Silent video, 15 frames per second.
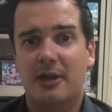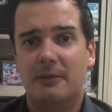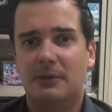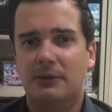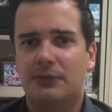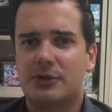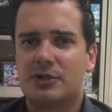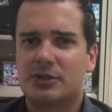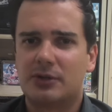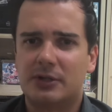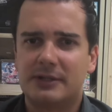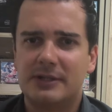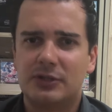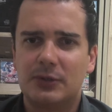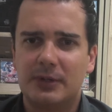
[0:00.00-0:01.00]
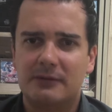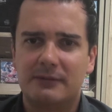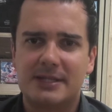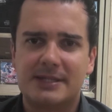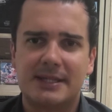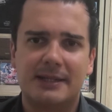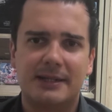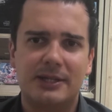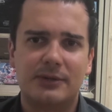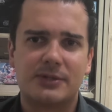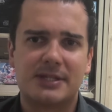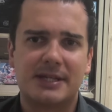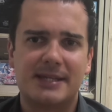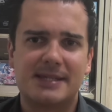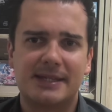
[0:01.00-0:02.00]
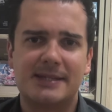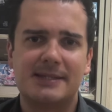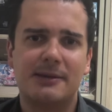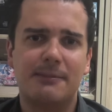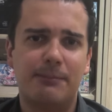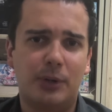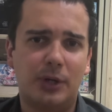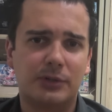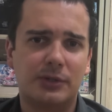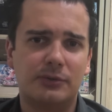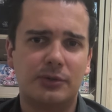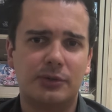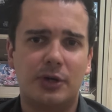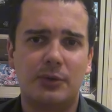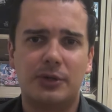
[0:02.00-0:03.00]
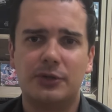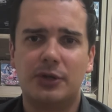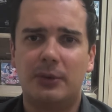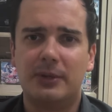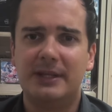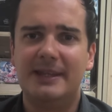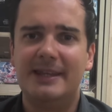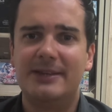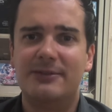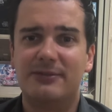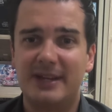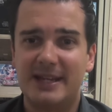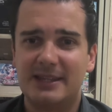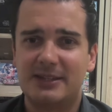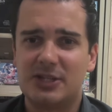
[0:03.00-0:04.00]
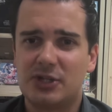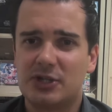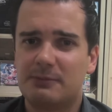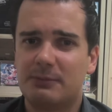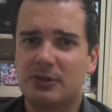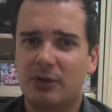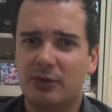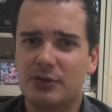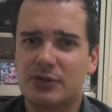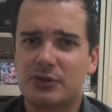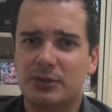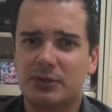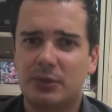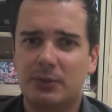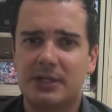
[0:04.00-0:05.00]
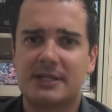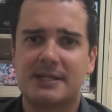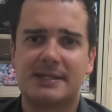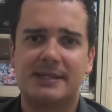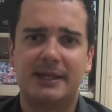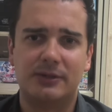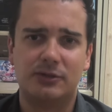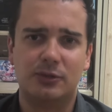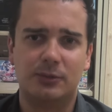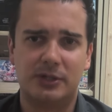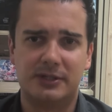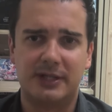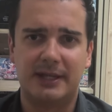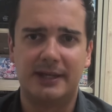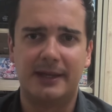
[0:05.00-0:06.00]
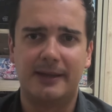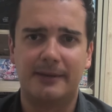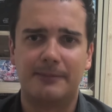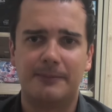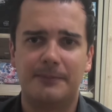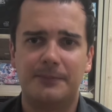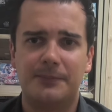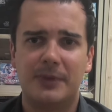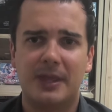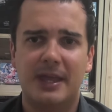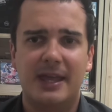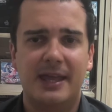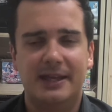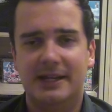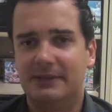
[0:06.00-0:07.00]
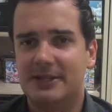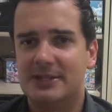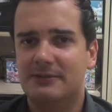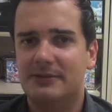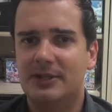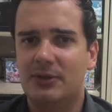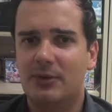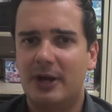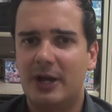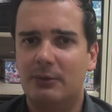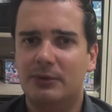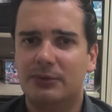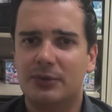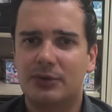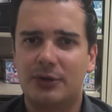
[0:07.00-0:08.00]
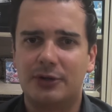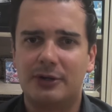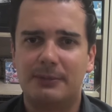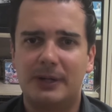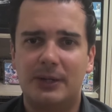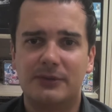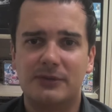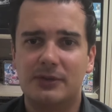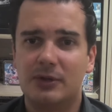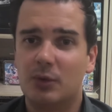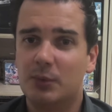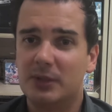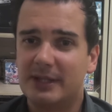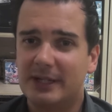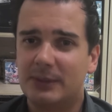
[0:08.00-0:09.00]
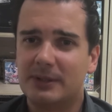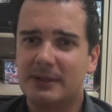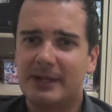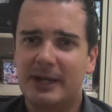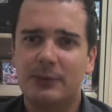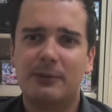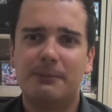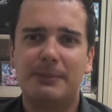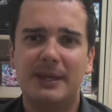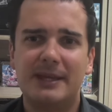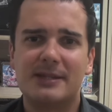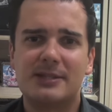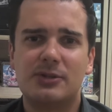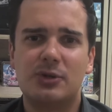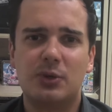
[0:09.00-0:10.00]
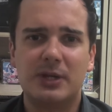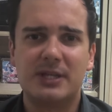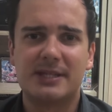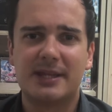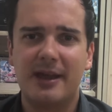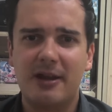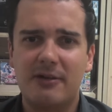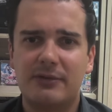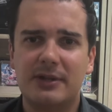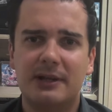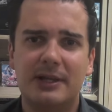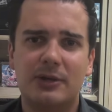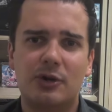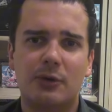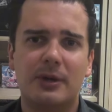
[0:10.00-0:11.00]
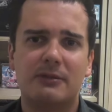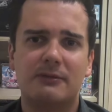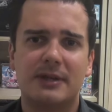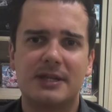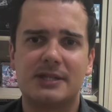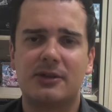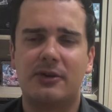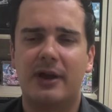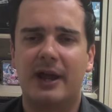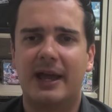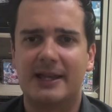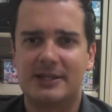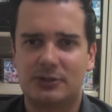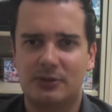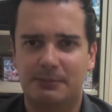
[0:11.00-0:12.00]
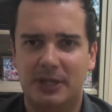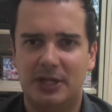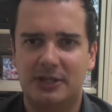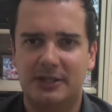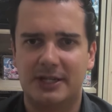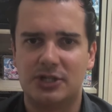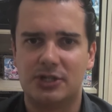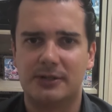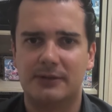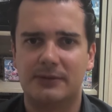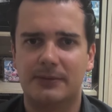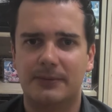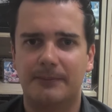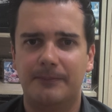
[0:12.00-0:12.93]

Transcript: Before starting to invest in Lego sets, it's important to know not only the advantages but also the risks that you are taking. In this video I want to talk about the without a doubt biggest risk every Lego investor has to pay attention to.